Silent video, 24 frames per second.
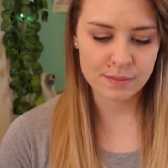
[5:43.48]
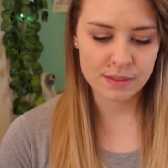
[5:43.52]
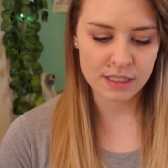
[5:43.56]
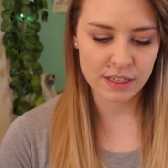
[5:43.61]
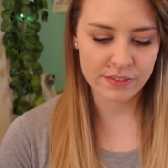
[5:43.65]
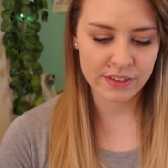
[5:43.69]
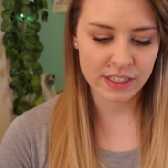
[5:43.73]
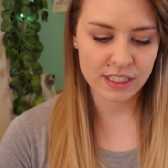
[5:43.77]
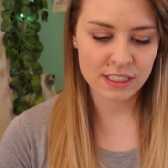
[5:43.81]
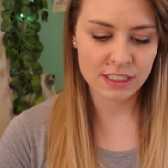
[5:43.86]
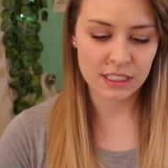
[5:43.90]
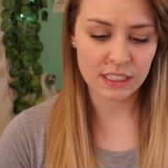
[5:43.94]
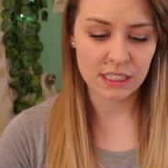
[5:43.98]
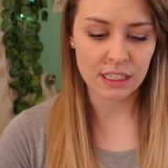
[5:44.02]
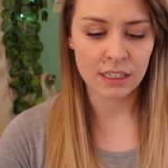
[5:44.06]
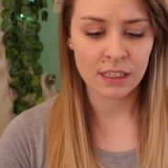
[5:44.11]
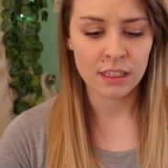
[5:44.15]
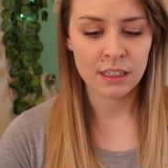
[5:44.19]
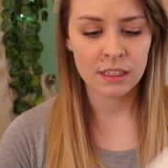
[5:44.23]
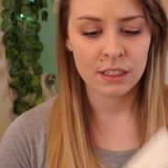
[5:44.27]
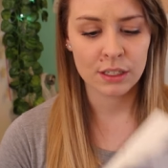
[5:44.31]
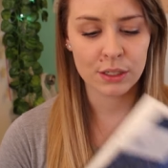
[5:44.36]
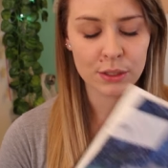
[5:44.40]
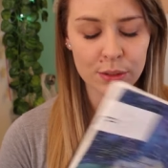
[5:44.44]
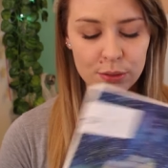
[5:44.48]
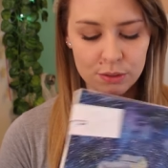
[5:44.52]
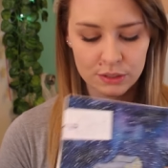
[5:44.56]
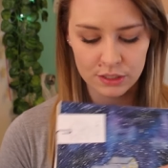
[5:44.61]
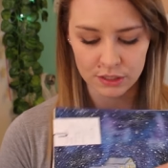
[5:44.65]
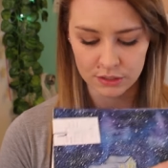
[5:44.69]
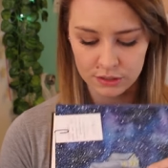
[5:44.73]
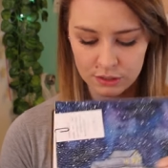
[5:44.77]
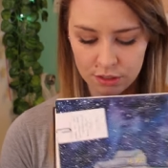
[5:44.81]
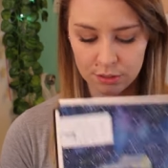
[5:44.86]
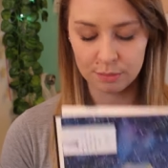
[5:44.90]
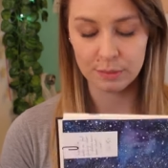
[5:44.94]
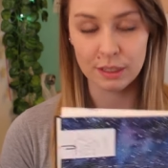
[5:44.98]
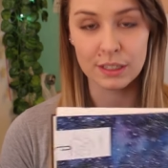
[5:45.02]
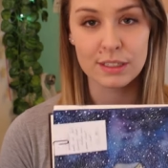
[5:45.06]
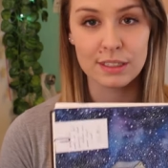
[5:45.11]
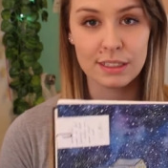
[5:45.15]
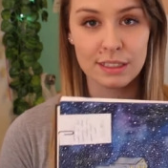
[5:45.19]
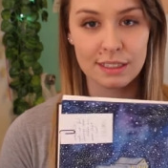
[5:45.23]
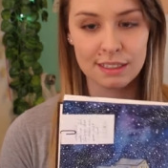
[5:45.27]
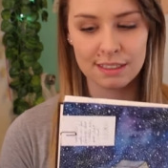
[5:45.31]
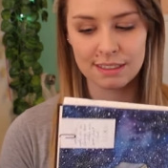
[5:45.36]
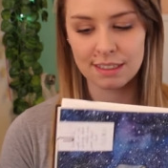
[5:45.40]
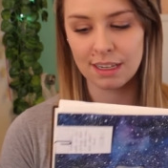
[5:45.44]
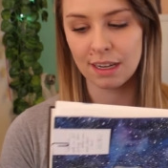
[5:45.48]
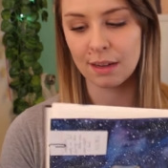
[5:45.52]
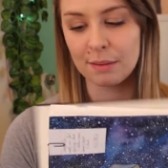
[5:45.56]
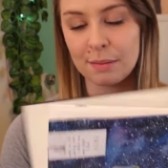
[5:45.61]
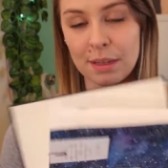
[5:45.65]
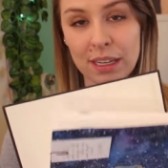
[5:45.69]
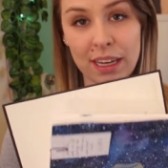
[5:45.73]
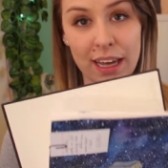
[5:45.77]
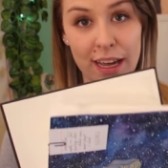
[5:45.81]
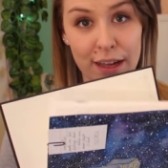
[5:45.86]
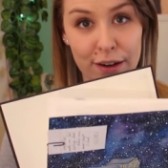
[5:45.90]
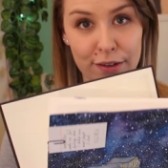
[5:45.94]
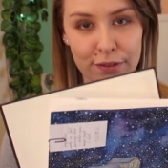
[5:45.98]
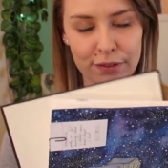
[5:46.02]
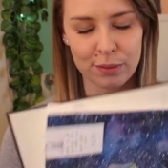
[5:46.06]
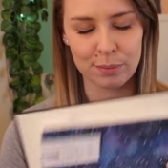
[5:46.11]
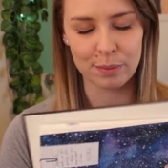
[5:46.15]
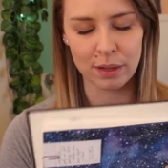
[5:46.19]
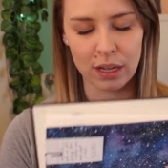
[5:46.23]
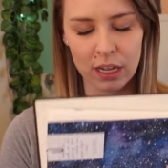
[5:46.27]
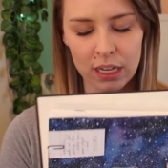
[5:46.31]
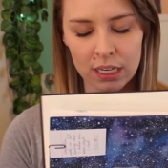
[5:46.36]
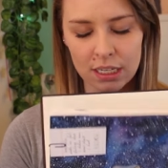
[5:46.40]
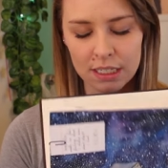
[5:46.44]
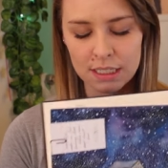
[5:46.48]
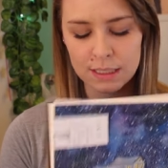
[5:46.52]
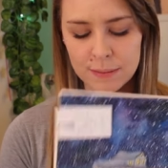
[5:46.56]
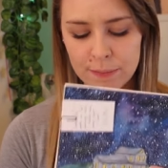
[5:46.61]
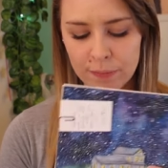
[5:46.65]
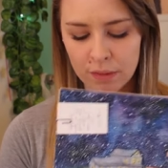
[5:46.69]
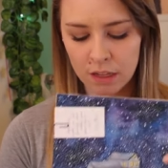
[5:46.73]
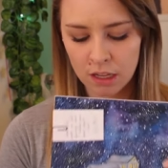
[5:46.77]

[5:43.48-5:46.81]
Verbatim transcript: I've actually used it so much that it's coming out of the bind,